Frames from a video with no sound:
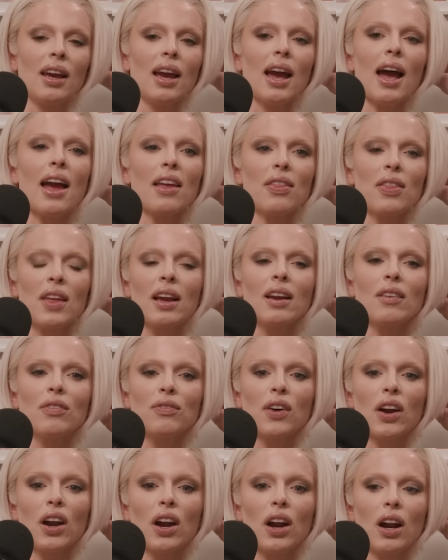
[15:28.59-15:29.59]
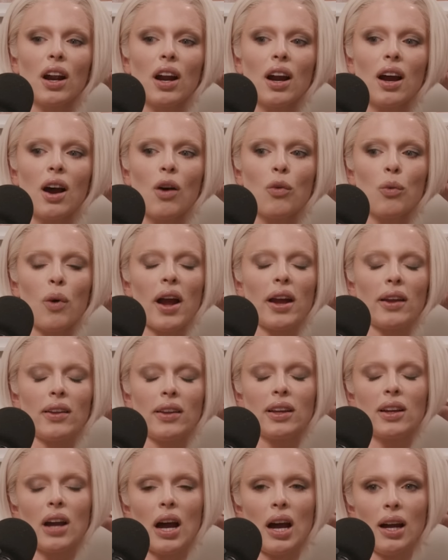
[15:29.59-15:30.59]
I think for a while
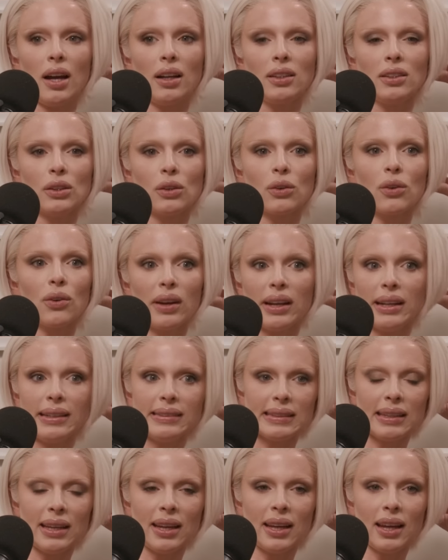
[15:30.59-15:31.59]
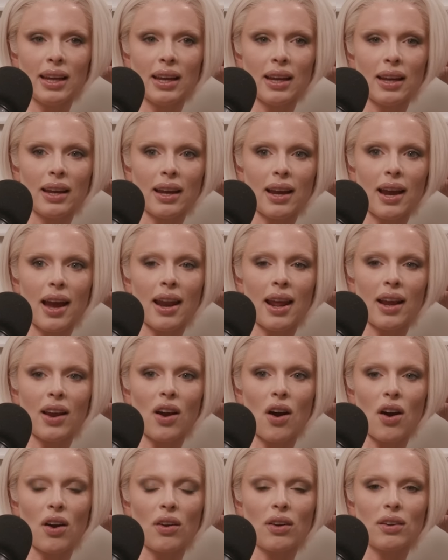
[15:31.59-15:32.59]
it got a little crazy, and I
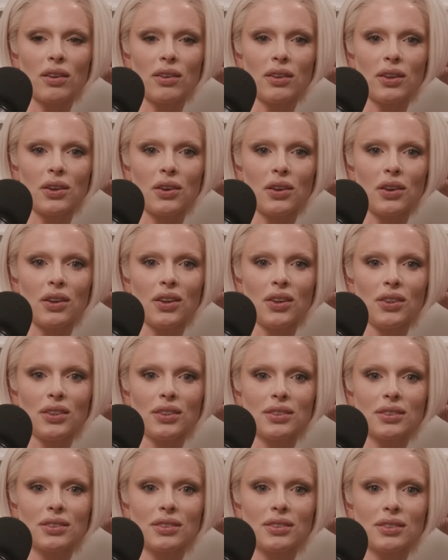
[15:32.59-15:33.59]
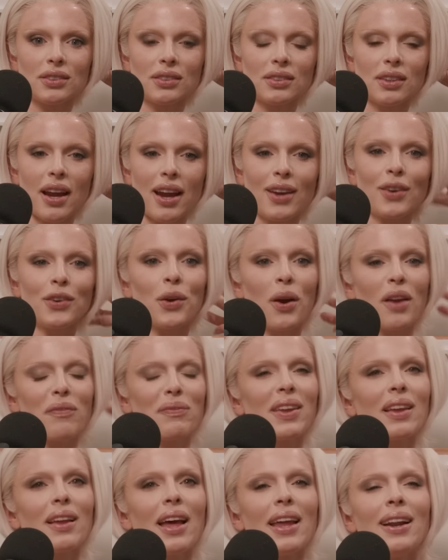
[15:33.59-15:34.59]
got a little, I don't know. I
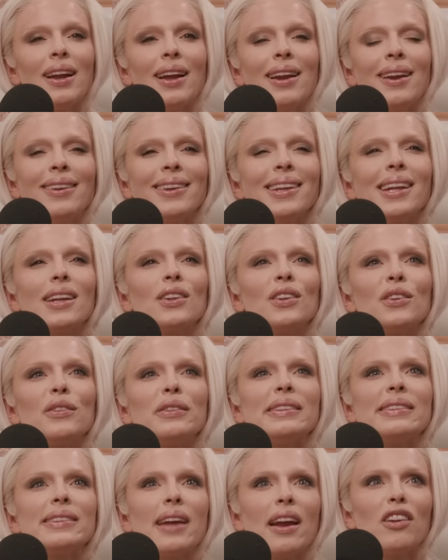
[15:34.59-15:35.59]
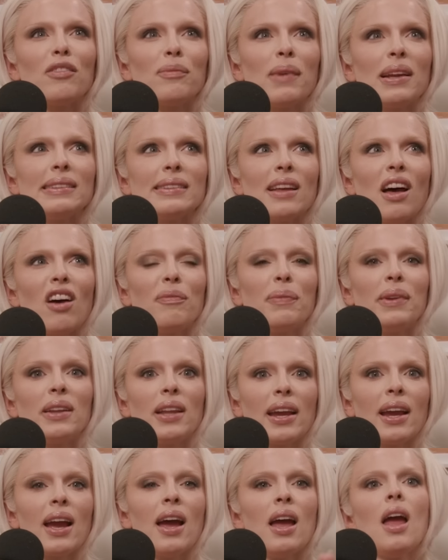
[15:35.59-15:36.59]
feel I didn't. I don't like lose sight of myself, but
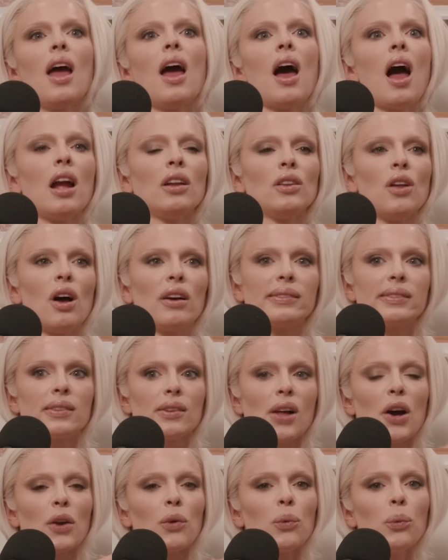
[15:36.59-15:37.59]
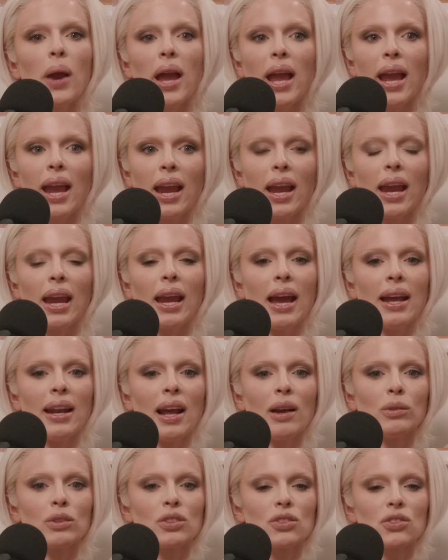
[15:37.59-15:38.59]
like I lost a lot of weight, and I
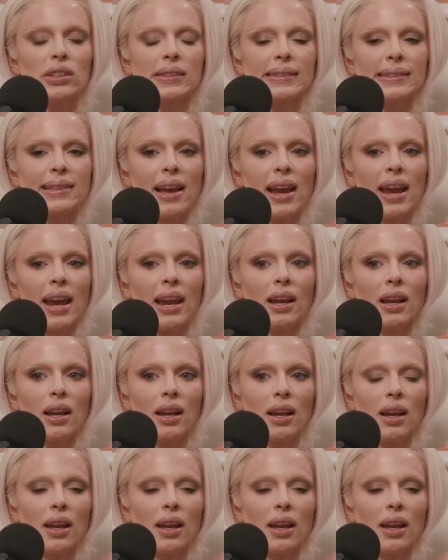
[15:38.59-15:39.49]
was just like